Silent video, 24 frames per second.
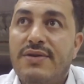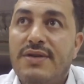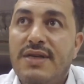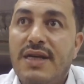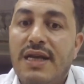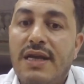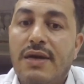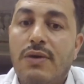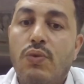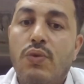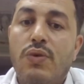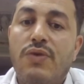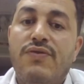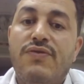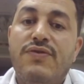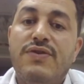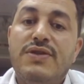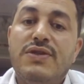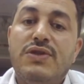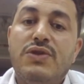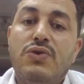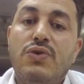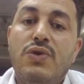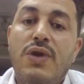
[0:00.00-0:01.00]
dealing with
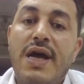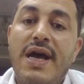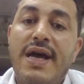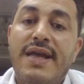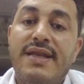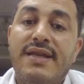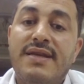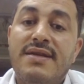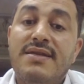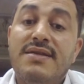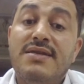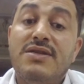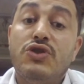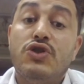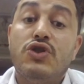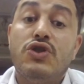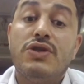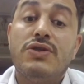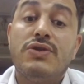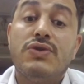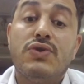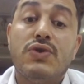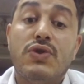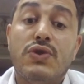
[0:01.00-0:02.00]
fistula and
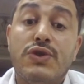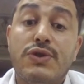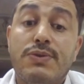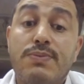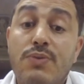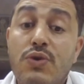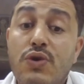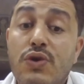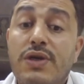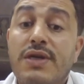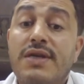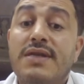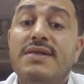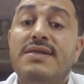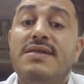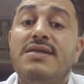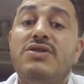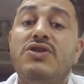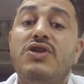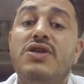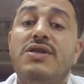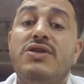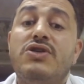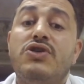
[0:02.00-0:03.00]
incision, so smoking
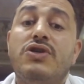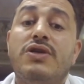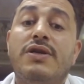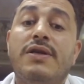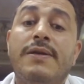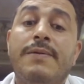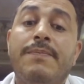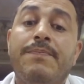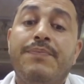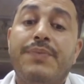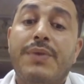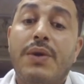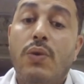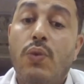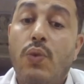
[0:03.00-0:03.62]
cessation,